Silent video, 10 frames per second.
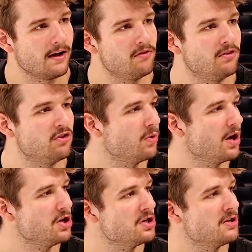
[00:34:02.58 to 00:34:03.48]

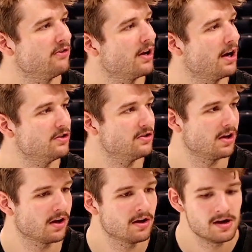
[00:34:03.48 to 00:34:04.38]
situations. And I just
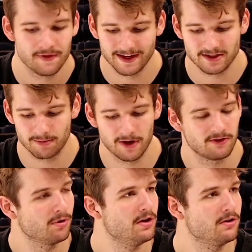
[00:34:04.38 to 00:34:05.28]
think that's the
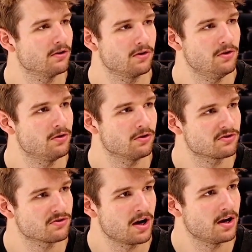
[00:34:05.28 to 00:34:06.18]
best way you can
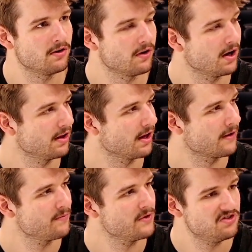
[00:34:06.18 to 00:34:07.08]
train, right? Like
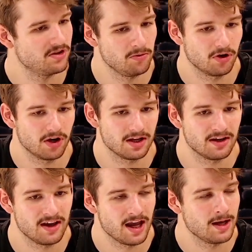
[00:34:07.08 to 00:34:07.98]
simulate
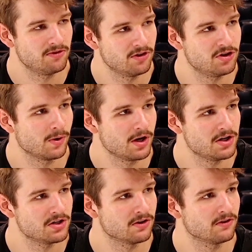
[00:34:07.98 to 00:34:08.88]
game
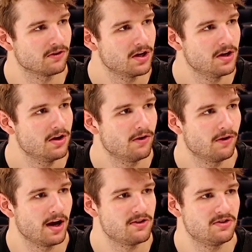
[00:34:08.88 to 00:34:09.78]
situations,
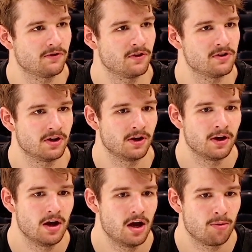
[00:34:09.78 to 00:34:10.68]
right? It's different to
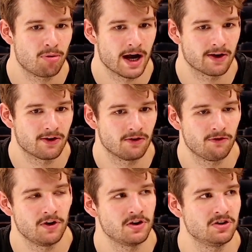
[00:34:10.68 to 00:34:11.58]
practice
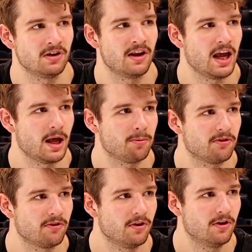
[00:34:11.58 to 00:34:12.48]
finishing
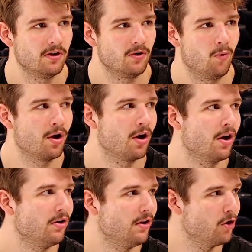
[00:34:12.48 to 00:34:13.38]
layups one
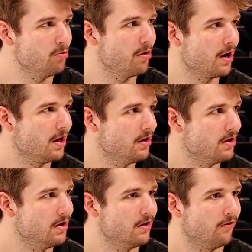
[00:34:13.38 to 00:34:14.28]
on nobody
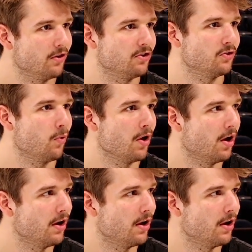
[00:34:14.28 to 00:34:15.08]
versus one on a